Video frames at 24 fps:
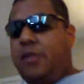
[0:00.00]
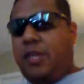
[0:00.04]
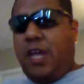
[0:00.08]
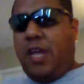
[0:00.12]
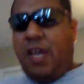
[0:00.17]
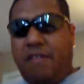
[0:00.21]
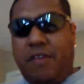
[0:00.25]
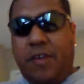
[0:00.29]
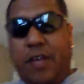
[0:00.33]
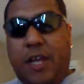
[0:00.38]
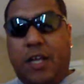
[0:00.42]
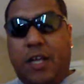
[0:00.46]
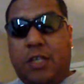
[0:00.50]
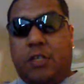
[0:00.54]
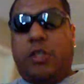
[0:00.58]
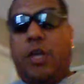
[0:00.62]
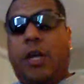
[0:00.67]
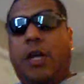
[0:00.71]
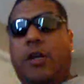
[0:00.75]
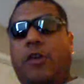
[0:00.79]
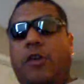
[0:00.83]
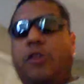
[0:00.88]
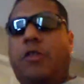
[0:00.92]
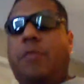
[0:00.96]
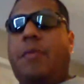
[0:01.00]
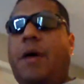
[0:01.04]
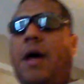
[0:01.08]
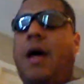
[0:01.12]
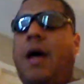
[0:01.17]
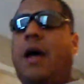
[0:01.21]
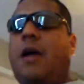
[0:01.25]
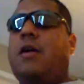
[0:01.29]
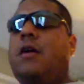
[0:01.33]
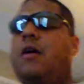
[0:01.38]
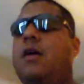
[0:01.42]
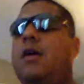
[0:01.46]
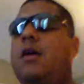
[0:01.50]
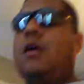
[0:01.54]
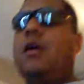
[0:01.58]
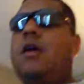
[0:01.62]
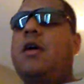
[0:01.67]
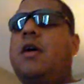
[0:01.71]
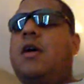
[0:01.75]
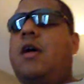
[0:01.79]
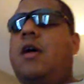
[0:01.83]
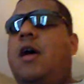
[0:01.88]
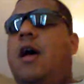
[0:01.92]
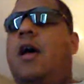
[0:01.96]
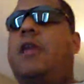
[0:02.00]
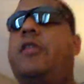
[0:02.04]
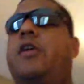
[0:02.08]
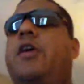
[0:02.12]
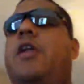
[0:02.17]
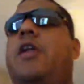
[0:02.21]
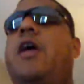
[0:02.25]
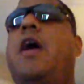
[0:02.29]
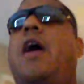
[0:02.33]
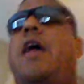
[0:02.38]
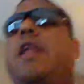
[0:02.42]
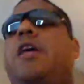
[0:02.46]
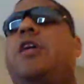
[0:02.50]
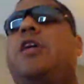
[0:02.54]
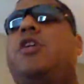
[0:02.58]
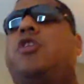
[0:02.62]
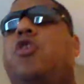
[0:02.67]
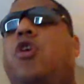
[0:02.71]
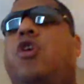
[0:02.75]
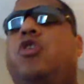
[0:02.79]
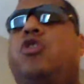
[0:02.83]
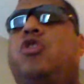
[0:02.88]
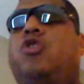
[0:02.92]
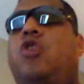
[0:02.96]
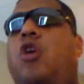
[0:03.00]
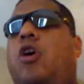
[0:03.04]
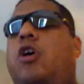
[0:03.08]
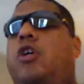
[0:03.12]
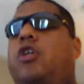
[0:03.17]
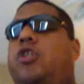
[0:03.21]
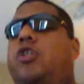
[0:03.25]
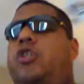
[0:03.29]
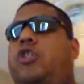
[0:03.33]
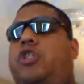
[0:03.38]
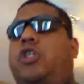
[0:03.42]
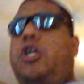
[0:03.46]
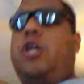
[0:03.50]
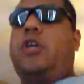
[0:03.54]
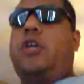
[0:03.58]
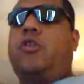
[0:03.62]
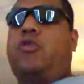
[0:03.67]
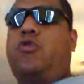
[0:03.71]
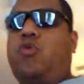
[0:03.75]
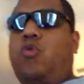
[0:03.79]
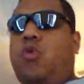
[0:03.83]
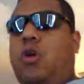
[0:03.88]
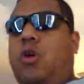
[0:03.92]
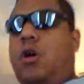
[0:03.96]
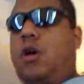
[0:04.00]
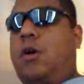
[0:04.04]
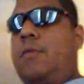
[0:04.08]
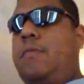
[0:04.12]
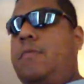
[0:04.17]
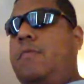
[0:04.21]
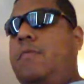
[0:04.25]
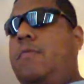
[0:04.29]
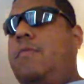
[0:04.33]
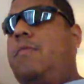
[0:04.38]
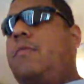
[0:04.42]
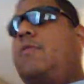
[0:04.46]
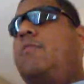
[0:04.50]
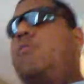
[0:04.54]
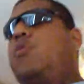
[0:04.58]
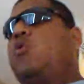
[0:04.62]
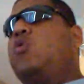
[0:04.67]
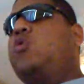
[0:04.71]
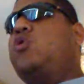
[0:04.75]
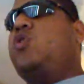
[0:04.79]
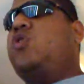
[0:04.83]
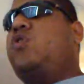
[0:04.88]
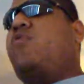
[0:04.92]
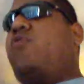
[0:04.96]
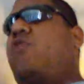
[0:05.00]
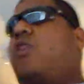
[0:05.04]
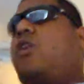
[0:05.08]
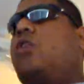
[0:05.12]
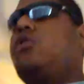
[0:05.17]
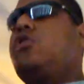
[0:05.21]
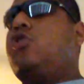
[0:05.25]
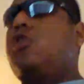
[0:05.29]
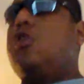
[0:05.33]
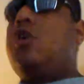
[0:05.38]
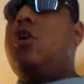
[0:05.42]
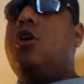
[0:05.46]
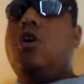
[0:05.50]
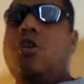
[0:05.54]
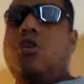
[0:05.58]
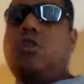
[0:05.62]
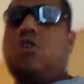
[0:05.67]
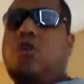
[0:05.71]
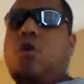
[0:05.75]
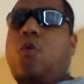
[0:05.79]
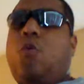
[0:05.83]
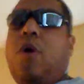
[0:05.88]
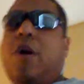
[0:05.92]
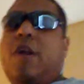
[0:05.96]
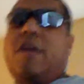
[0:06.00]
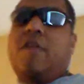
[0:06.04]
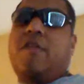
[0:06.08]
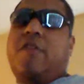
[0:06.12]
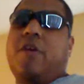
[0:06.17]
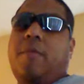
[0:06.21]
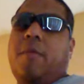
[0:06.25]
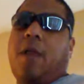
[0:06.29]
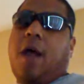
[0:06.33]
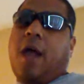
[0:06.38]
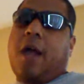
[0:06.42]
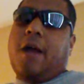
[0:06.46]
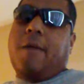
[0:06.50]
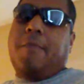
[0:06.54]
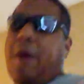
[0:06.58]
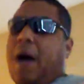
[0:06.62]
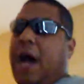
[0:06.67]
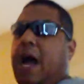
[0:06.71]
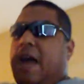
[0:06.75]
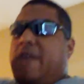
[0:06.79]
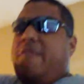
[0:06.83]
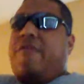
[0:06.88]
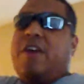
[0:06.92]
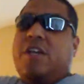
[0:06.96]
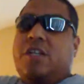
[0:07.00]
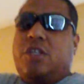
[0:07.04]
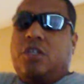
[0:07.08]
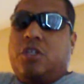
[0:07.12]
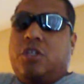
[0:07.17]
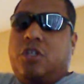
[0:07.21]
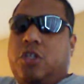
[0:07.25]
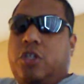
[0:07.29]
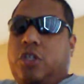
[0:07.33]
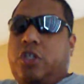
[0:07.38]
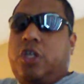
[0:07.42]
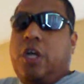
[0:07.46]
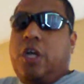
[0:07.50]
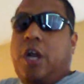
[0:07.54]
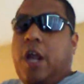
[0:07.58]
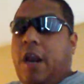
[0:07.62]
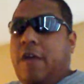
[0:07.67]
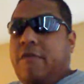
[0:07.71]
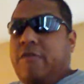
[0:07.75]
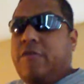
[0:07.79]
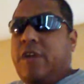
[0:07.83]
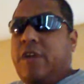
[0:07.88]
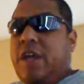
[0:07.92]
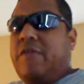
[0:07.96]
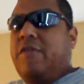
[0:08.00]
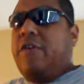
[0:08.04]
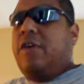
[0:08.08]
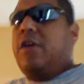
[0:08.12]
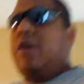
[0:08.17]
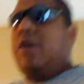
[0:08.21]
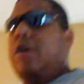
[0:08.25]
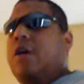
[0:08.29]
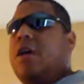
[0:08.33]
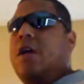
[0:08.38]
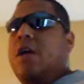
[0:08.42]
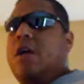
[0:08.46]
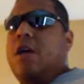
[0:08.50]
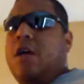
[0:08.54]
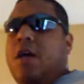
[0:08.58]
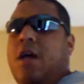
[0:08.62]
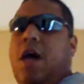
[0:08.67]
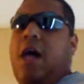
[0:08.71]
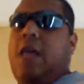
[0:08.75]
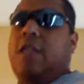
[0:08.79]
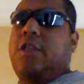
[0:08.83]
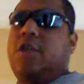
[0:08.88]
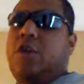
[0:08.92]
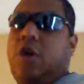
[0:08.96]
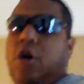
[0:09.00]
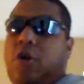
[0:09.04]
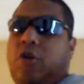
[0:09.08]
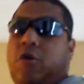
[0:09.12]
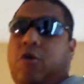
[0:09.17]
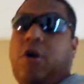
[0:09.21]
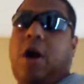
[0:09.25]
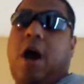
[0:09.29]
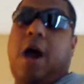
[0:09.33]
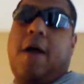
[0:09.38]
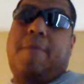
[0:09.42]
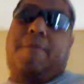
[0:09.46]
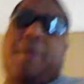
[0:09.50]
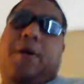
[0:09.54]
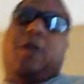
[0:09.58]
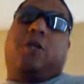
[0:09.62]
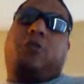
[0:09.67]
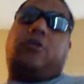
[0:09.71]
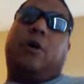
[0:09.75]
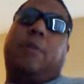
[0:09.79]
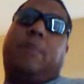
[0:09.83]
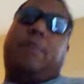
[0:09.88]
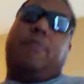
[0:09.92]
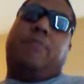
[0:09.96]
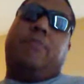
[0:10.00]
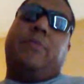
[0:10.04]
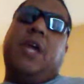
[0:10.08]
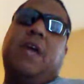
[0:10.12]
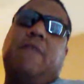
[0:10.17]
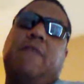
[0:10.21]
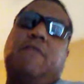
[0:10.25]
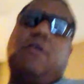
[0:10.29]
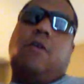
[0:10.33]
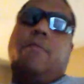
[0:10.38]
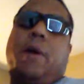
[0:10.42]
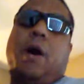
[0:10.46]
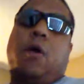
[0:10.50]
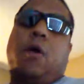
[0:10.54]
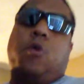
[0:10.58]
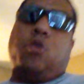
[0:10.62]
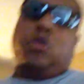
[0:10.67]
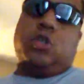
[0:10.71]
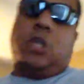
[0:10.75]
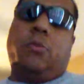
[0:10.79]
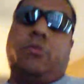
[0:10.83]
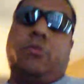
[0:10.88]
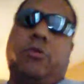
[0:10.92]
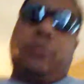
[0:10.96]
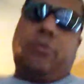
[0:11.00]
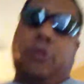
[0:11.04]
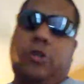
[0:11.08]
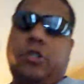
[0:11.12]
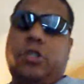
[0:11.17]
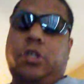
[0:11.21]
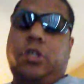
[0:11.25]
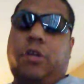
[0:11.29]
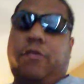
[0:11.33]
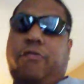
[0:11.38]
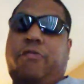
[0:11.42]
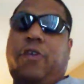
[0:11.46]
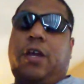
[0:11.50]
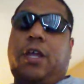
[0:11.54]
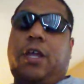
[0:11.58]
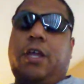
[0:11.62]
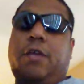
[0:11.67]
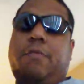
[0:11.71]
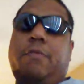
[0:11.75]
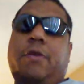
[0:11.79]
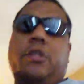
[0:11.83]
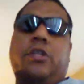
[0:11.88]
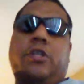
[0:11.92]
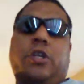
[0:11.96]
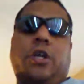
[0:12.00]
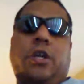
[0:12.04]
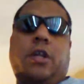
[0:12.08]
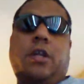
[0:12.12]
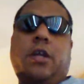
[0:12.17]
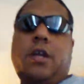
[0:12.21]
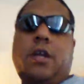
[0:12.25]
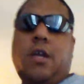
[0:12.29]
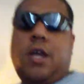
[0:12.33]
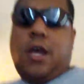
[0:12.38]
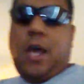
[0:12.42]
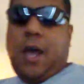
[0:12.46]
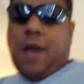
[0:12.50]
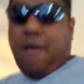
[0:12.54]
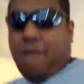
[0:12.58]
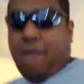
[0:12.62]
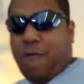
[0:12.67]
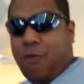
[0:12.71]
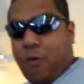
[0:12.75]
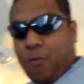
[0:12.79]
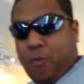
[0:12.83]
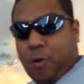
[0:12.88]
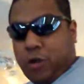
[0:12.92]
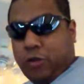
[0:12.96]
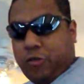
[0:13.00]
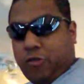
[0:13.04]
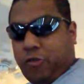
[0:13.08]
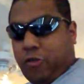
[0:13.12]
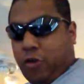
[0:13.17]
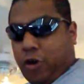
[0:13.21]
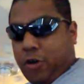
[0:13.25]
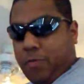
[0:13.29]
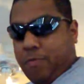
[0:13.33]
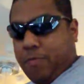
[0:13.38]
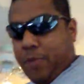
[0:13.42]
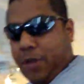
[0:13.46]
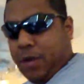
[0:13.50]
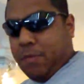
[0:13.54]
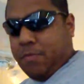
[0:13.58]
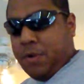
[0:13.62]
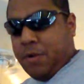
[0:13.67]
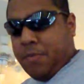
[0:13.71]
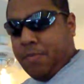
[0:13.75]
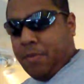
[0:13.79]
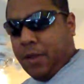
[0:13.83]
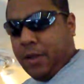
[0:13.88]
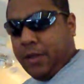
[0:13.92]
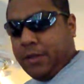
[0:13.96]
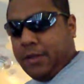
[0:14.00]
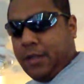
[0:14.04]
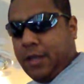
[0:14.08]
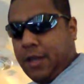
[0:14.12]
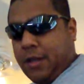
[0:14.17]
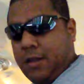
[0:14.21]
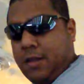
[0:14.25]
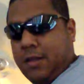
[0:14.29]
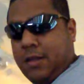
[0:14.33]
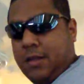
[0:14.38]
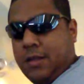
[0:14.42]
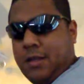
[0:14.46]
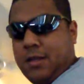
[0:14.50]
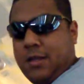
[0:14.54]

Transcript: Davey gets taken to the back, and then Eddie starts talking shit to uh, Moose's friends. So one of them like pie faces the shit out of Davey, and the other guy picks up Davey and power slams him because he's a fucking midget, and a football star can pick him up like that.